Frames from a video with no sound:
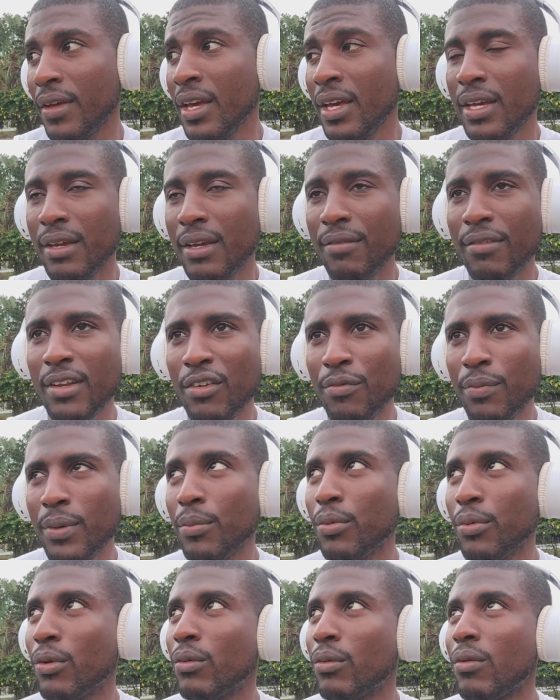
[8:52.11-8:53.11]
even if
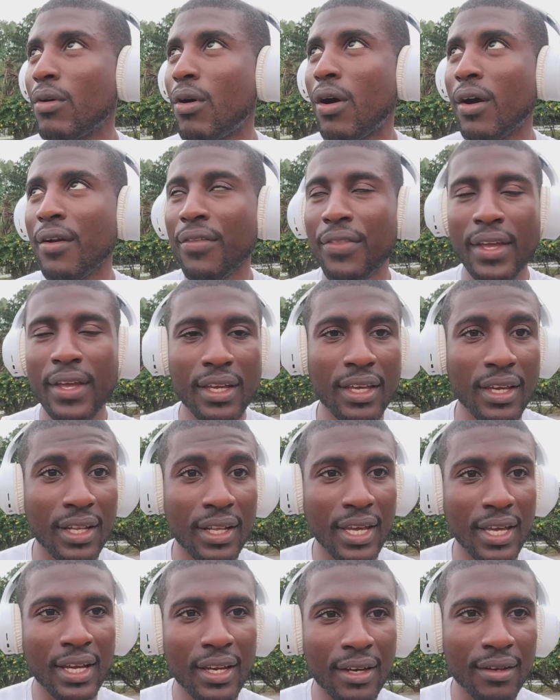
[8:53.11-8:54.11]
people are thinking
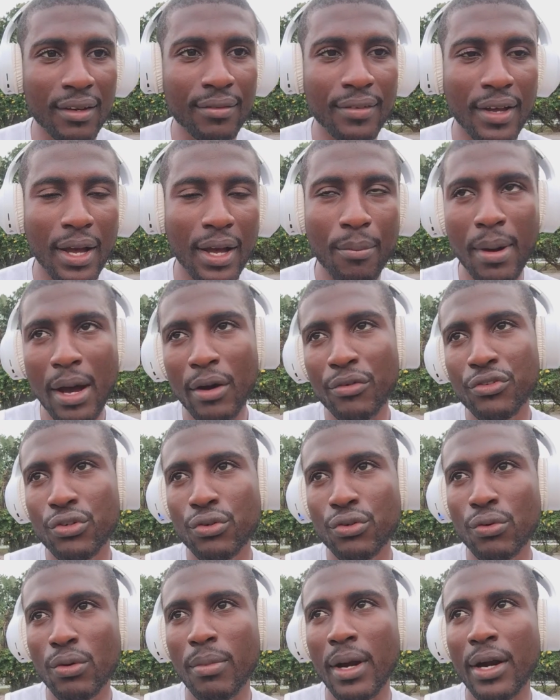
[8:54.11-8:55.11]
negative about
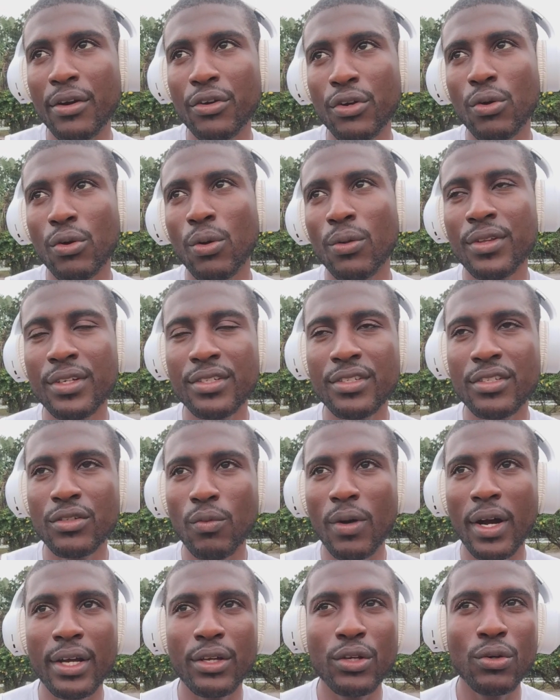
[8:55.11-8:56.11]
you, about your goal, this is
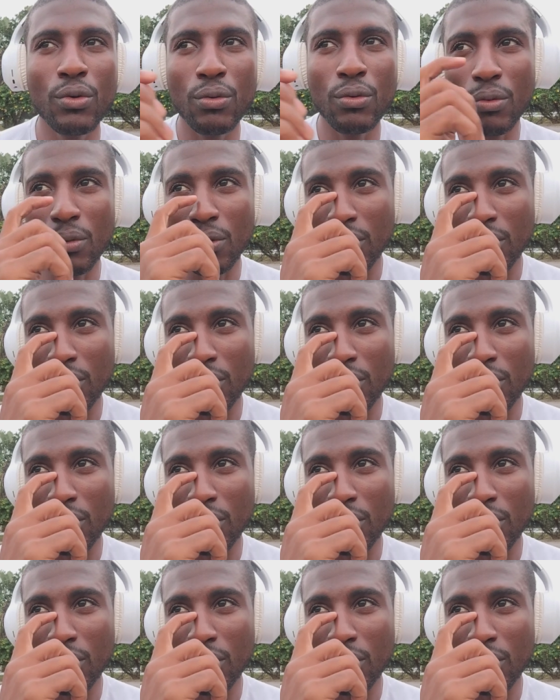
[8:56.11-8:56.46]
why you